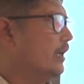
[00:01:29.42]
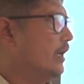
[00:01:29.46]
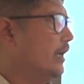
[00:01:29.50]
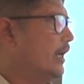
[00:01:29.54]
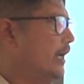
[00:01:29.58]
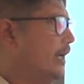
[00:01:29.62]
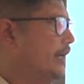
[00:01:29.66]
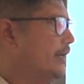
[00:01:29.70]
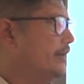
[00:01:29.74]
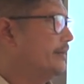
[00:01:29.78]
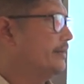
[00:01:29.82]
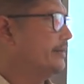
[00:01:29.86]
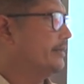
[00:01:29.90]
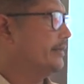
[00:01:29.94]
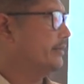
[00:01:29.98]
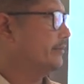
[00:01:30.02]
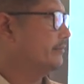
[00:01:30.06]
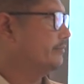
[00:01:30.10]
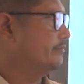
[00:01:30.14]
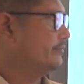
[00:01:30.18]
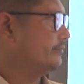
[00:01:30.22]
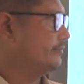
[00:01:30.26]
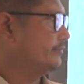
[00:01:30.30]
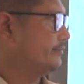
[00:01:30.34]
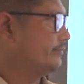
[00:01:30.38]
and
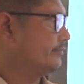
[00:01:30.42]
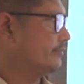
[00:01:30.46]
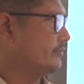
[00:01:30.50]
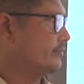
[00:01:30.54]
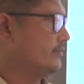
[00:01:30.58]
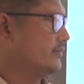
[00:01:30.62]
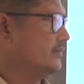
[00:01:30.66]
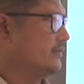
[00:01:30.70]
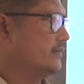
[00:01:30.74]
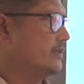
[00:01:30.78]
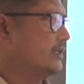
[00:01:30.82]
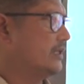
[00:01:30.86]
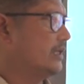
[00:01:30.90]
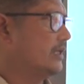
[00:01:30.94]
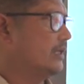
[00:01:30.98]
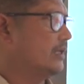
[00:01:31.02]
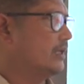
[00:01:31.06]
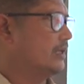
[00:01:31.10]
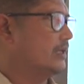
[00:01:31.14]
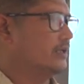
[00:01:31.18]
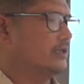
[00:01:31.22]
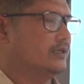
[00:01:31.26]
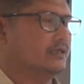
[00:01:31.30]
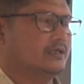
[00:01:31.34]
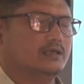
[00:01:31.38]

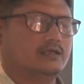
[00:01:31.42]
the